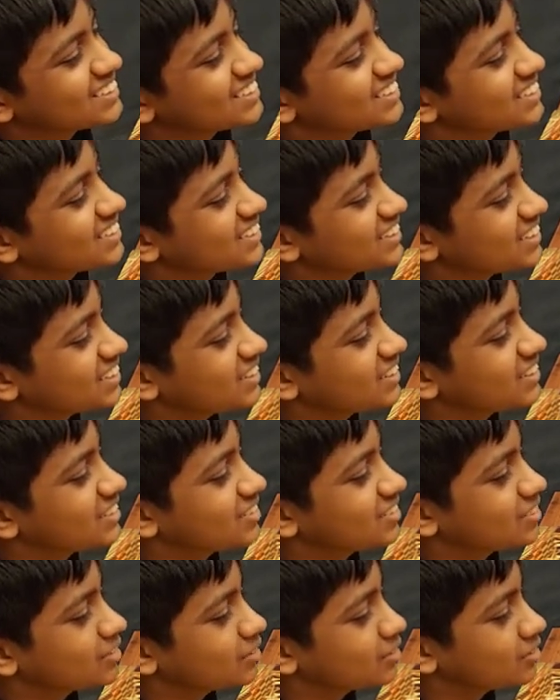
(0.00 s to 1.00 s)

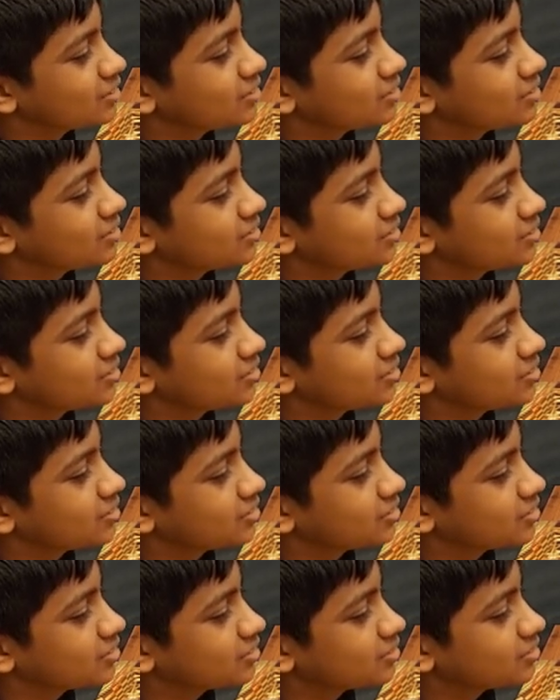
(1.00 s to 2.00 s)

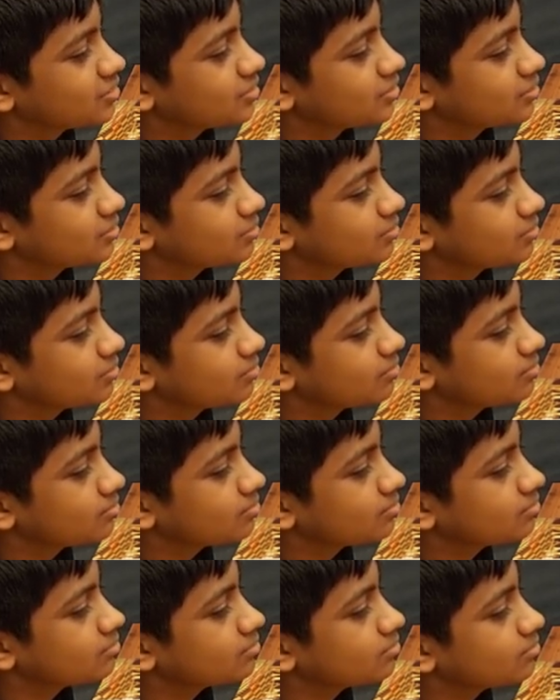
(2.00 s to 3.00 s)

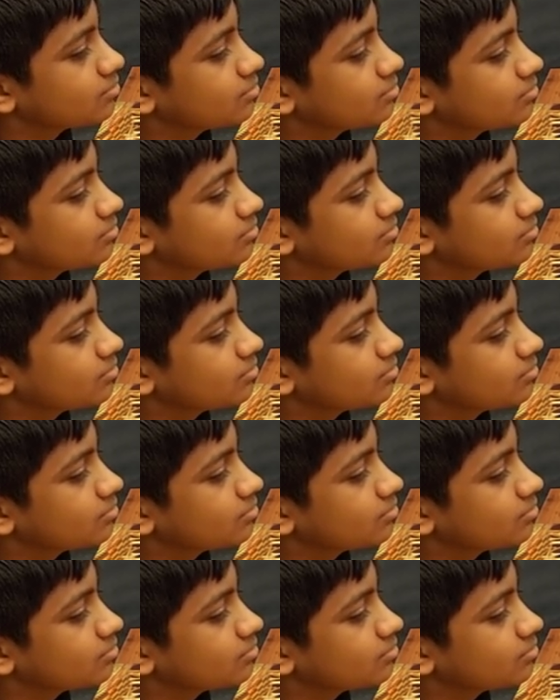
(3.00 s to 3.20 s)
(not speaking)